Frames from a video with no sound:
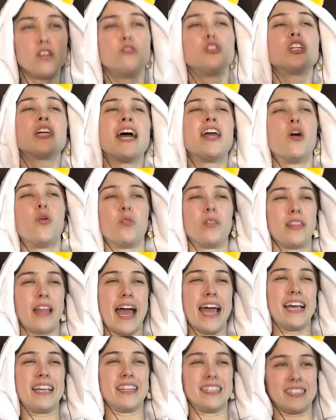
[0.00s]
usually I don't
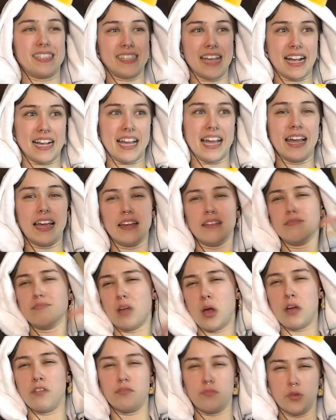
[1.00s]
like the second
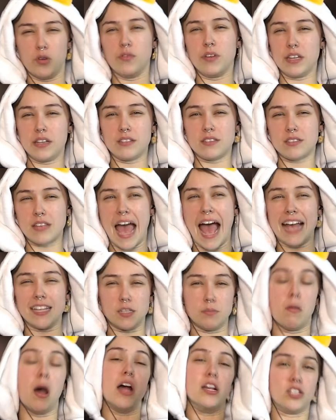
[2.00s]
of movies
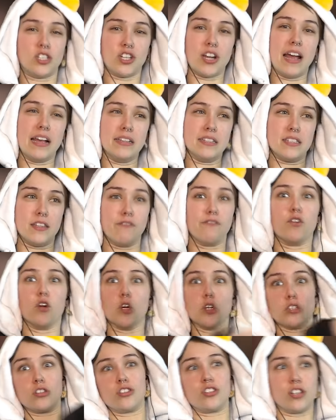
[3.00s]
as much as the
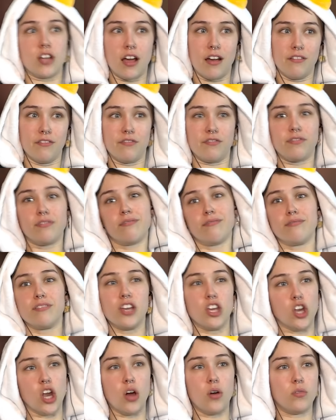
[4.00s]
first of
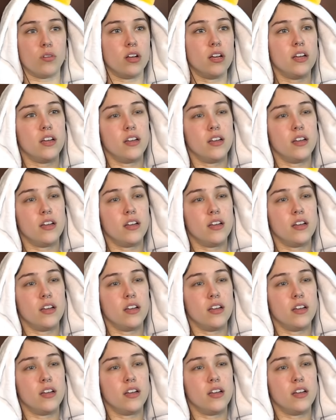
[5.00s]
you know